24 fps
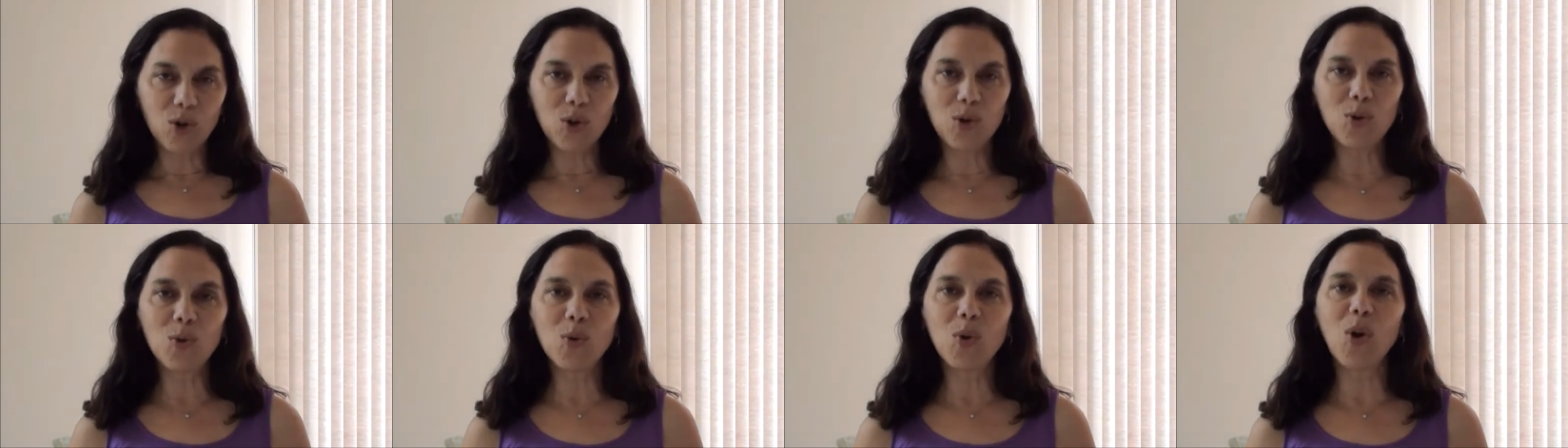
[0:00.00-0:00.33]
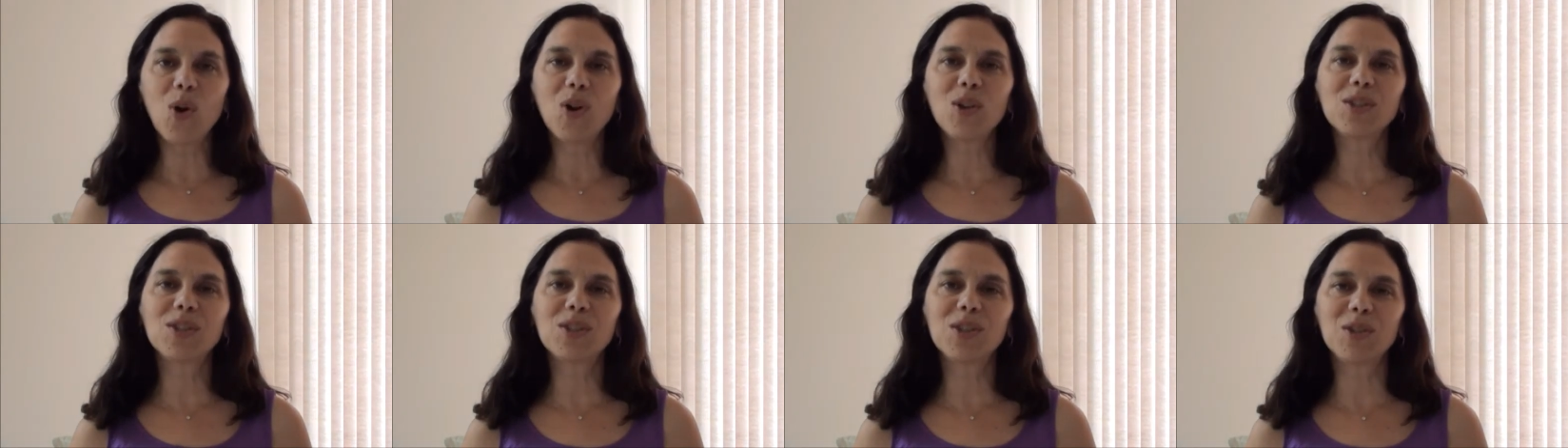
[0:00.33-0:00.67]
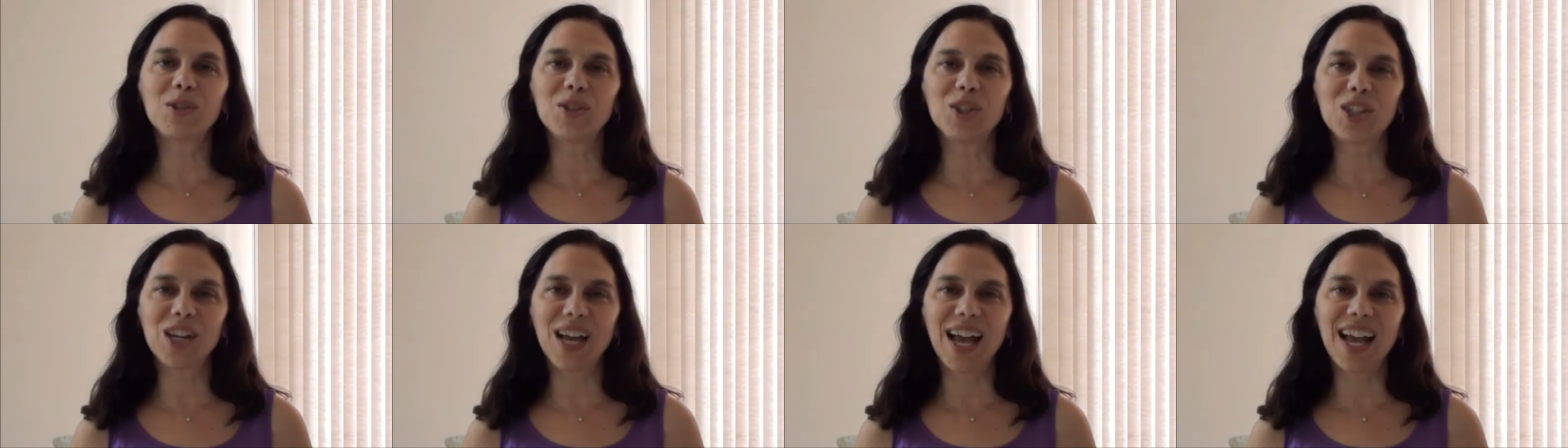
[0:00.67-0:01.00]
who
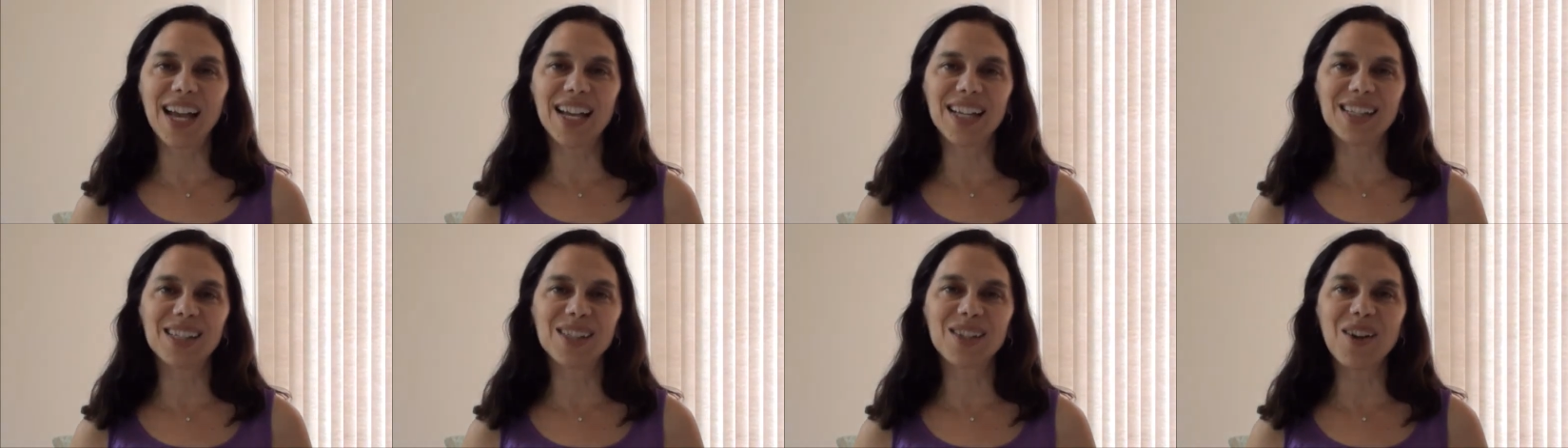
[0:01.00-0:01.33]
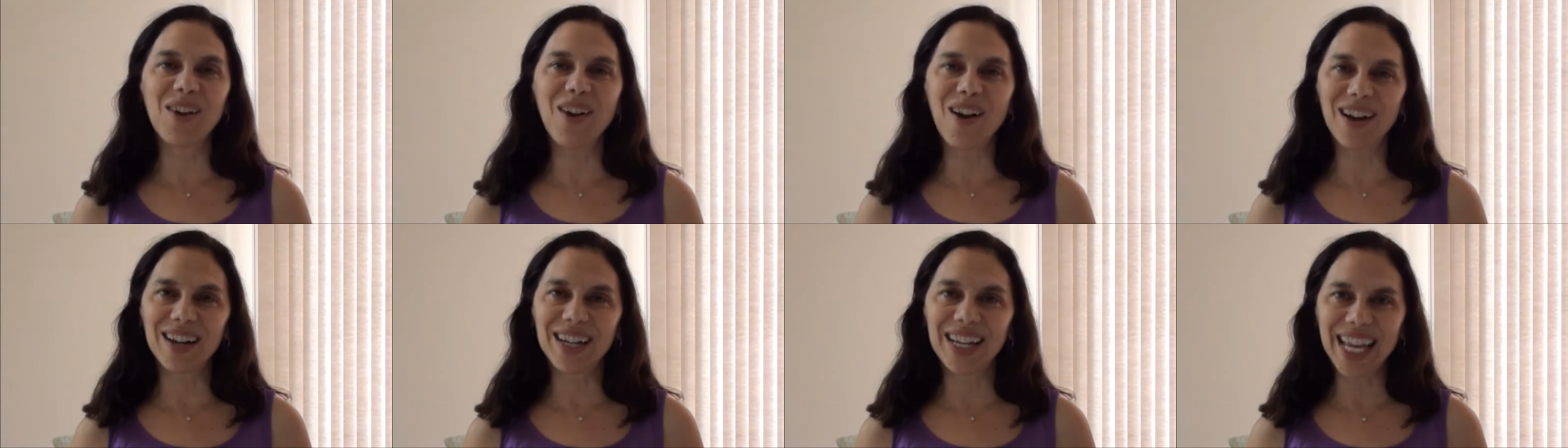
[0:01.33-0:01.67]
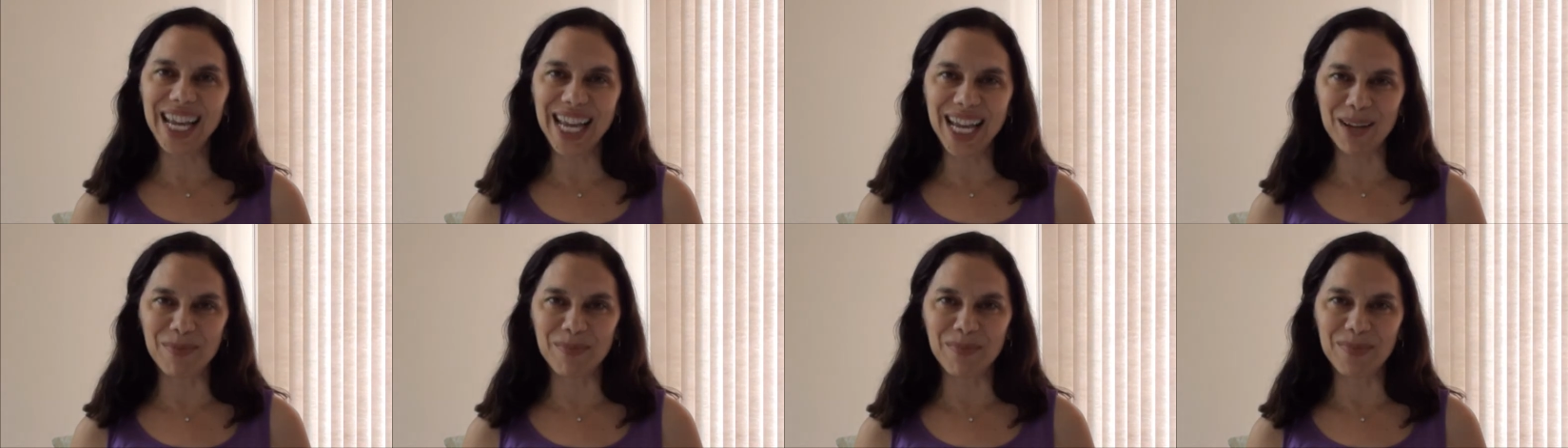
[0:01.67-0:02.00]
also shines on
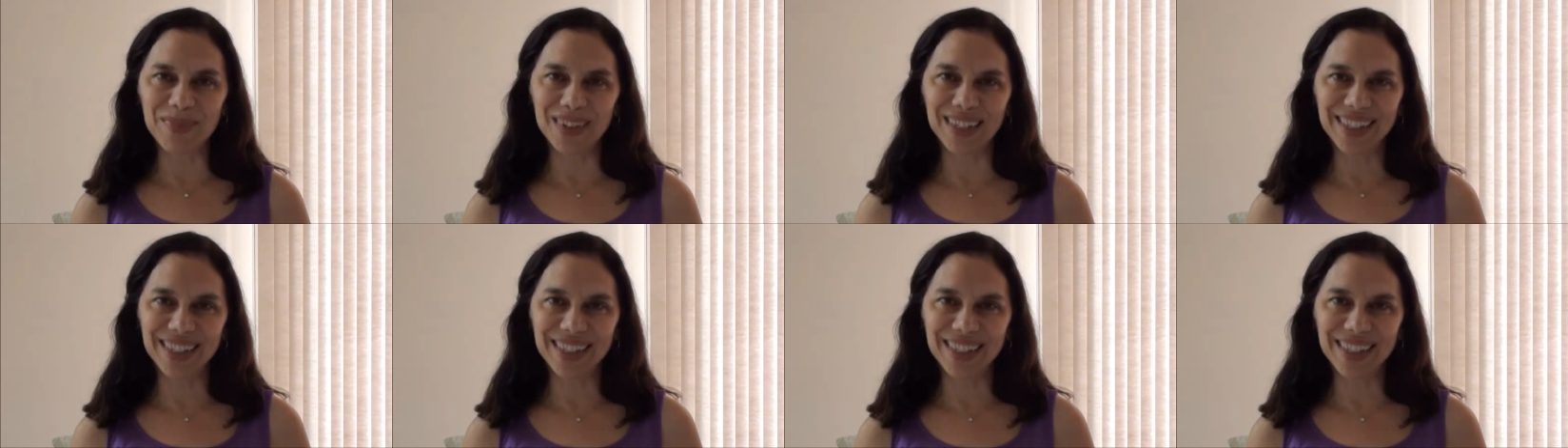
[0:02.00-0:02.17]
him.